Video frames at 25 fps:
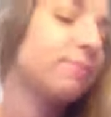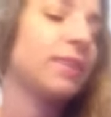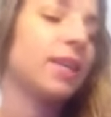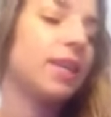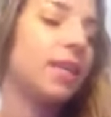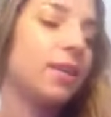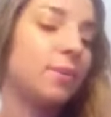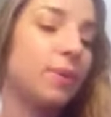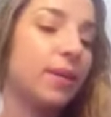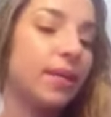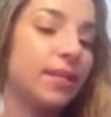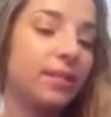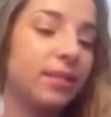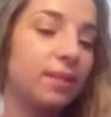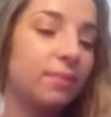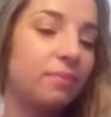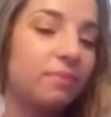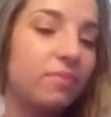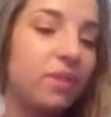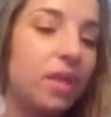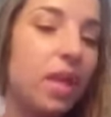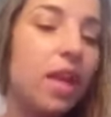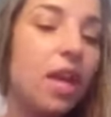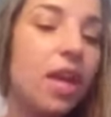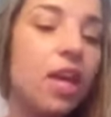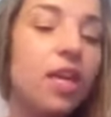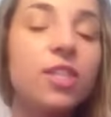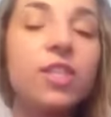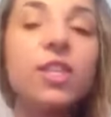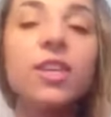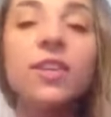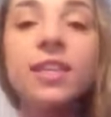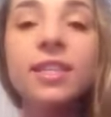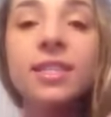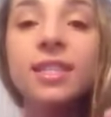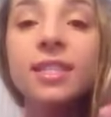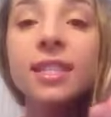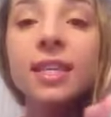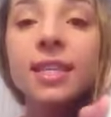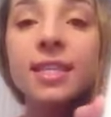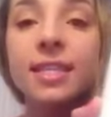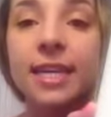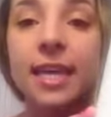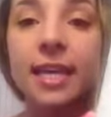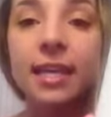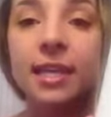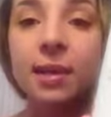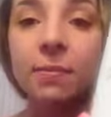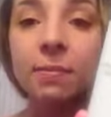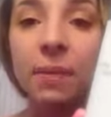Anyways, so this is the
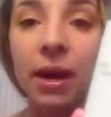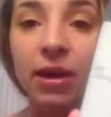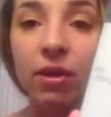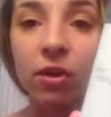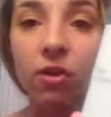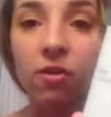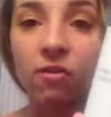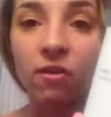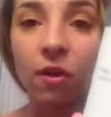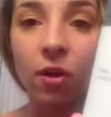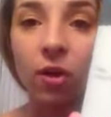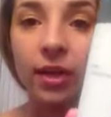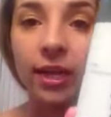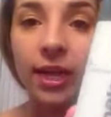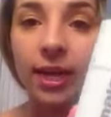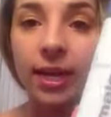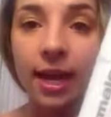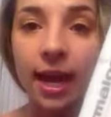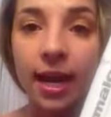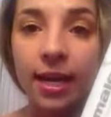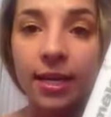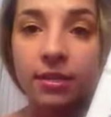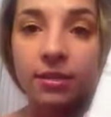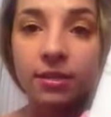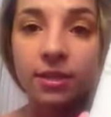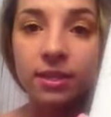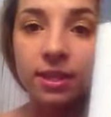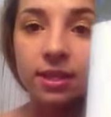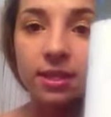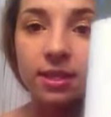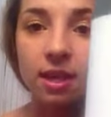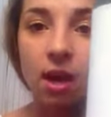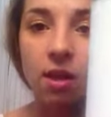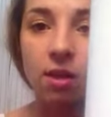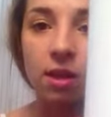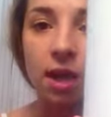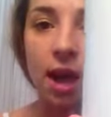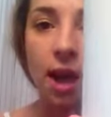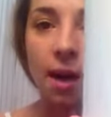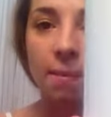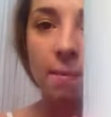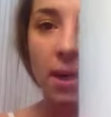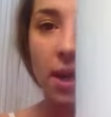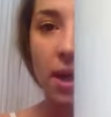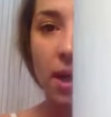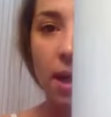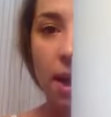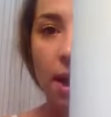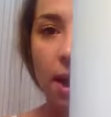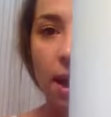Daily Microfoliant. I used this all up
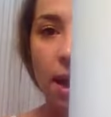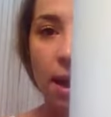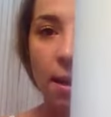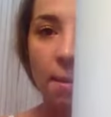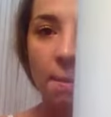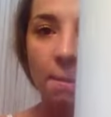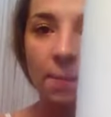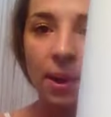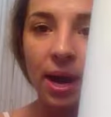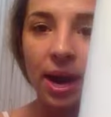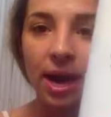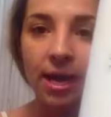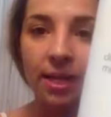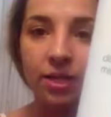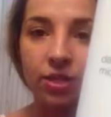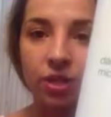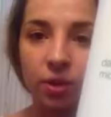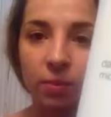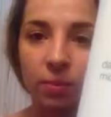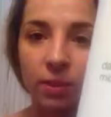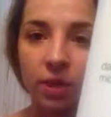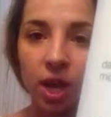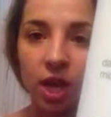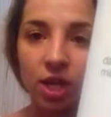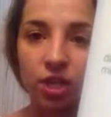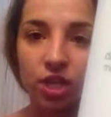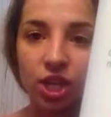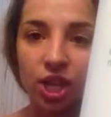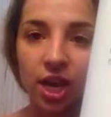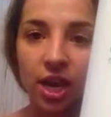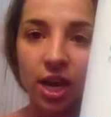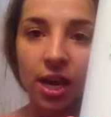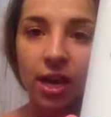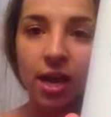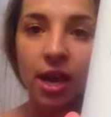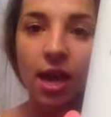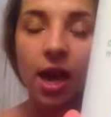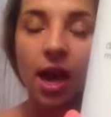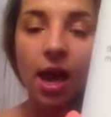by Dermalogica.